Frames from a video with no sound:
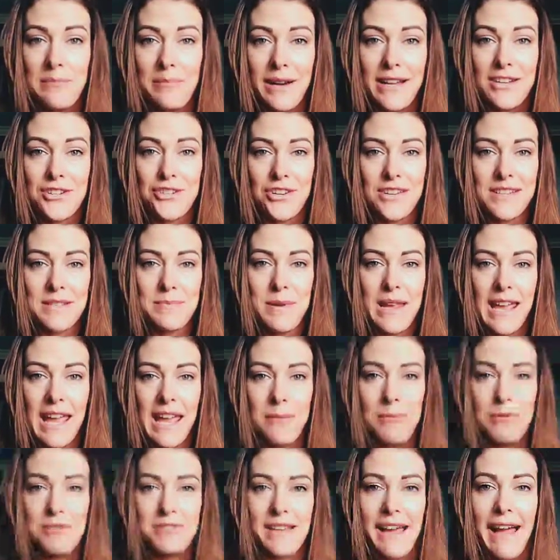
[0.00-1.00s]
but just
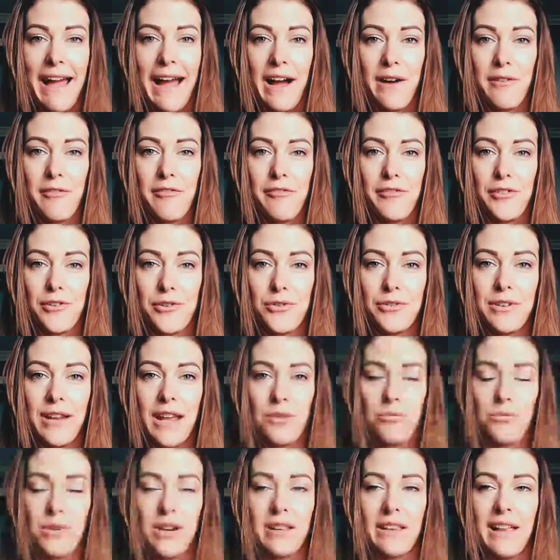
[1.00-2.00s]
being able to have food
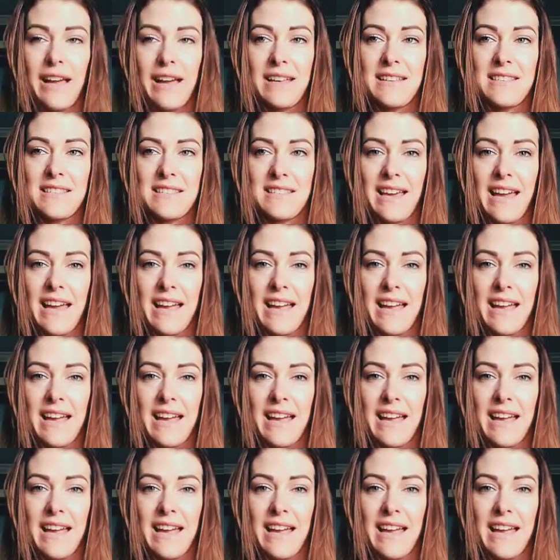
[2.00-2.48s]
and realize